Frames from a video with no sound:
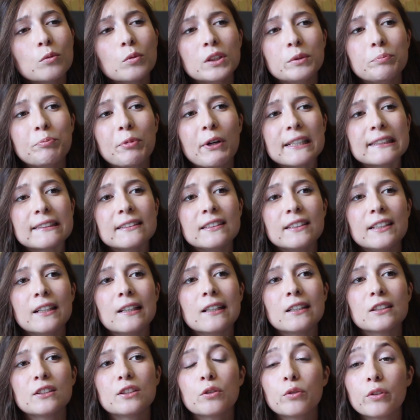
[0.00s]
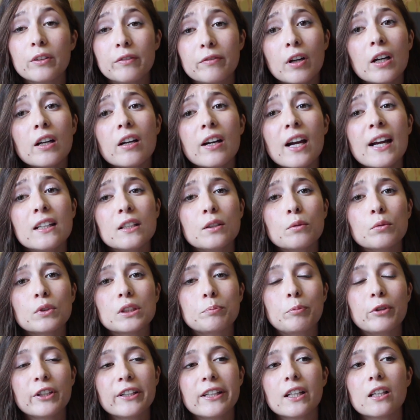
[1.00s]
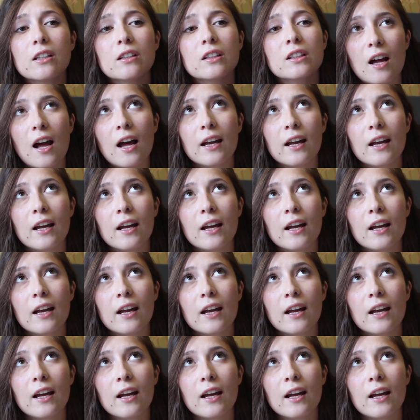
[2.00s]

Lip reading: was present there, so the variety was pretty good.